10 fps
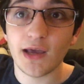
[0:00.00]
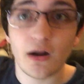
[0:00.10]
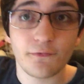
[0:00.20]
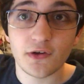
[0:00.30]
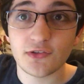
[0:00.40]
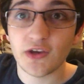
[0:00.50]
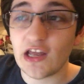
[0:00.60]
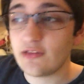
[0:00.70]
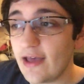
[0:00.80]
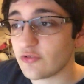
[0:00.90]
We got our first look
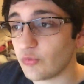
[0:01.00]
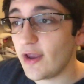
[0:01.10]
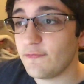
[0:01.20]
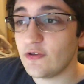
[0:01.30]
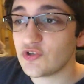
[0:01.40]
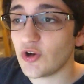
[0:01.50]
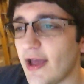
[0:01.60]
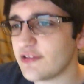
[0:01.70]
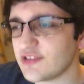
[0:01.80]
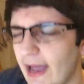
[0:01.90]
at it as Ray Fisher
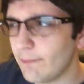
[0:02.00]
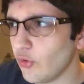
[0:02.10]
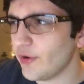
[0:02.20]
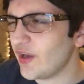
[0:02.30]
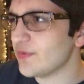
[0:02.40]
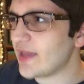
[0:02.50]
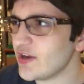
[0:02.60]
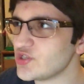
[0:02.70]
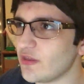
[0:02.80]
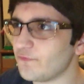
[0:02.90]
as Cyborg, and it was
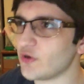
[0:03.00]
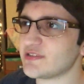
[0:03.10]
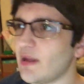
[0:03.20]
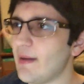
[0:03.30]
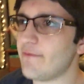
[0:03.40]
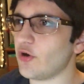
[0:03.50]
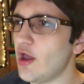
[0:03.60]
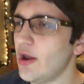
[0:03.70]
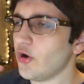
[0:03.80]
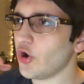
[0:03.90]
actually the first time I ever
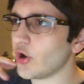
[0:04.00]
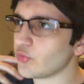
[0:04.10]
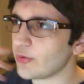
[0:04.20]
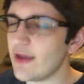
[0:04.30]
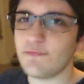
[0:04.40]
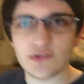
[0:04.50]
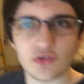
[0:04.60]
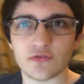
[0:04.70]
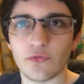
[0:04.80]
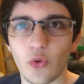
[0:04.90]
heard Ray
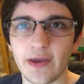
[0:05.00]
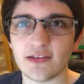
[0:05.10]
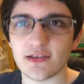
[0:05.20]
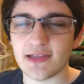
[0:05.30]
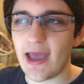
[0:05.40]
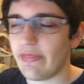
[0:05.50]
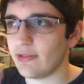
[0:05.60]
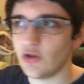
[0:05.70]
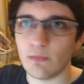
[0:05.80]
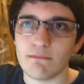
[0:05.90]
Fisher's voice because they had
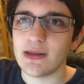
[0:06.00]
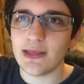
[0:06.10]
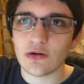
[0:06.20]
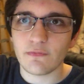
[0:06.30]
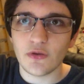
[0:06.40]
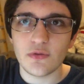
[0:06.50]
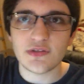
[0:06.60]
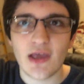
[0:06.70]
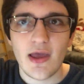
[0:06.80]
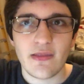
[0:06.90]
like little mini
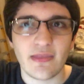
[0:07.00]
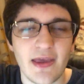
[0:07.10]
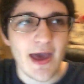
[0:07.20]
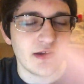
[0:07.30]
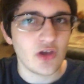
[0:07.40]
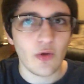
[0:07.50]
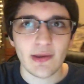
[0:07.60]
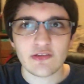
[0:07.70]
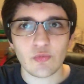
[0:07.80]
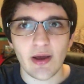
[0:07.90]
interviews that they had
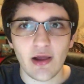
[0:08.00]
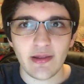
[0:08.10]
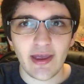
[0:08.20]
going as well.